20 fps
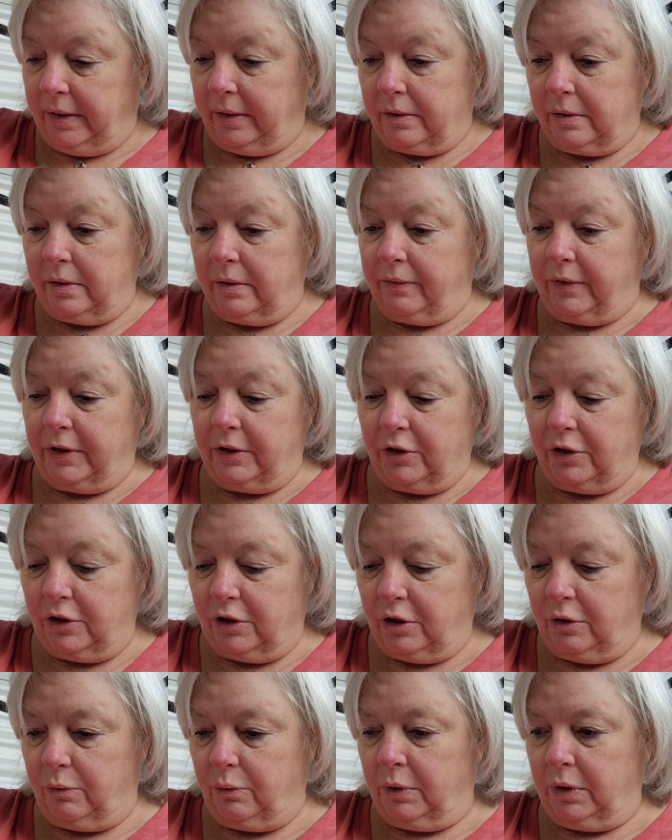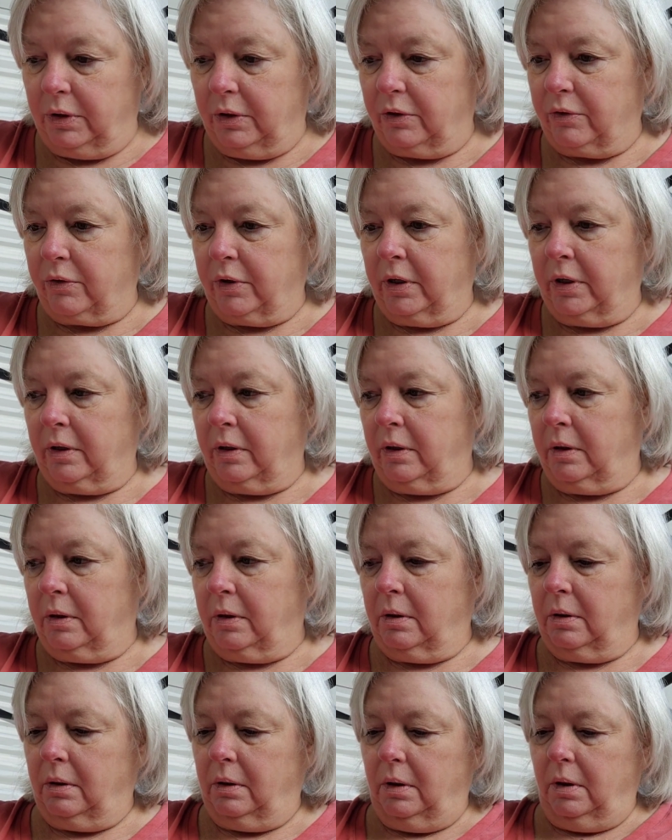here, so if I just did one strand of
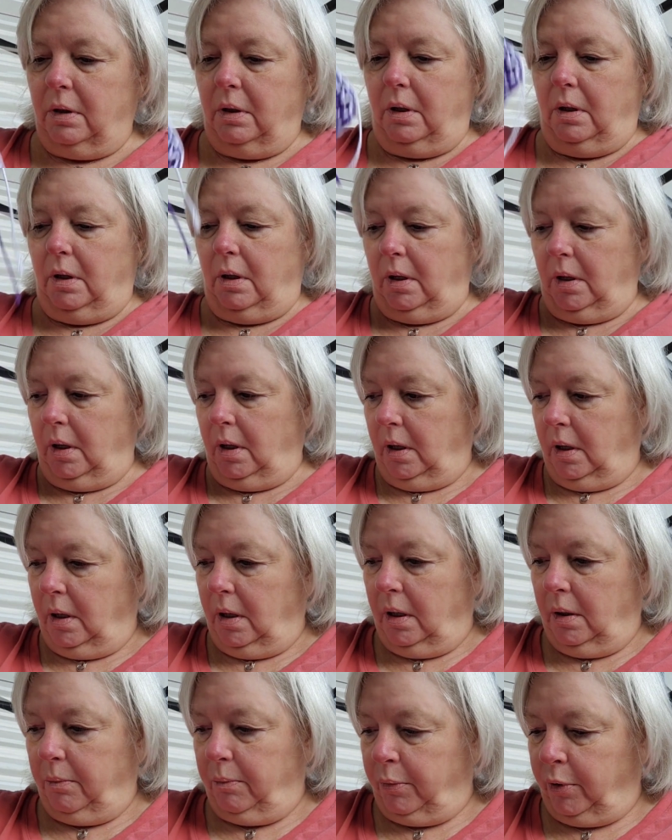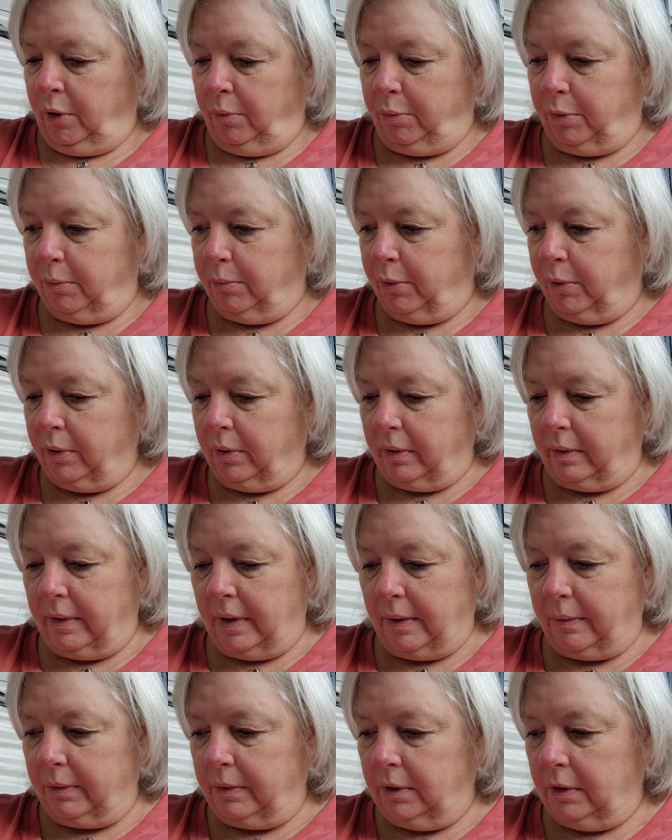the purple border,
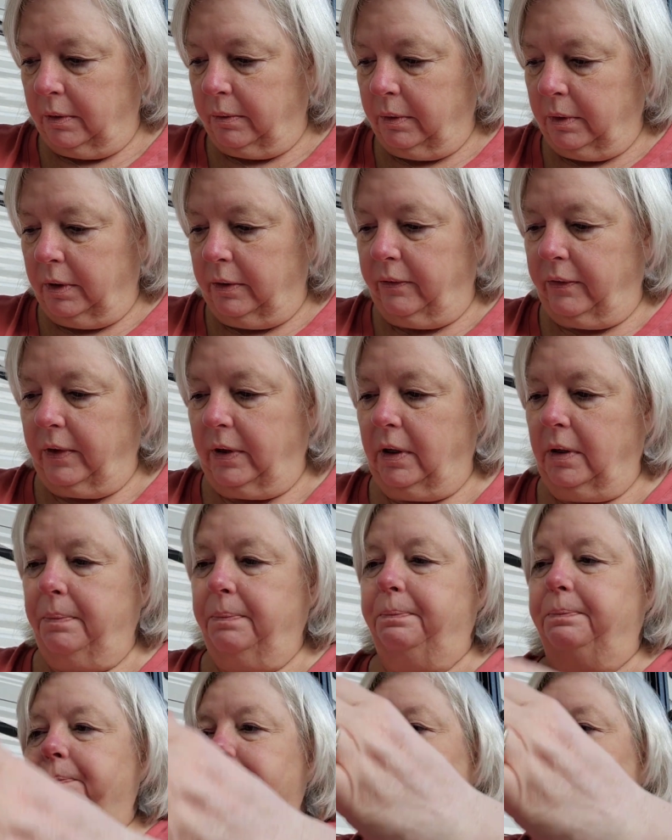that would look really funny.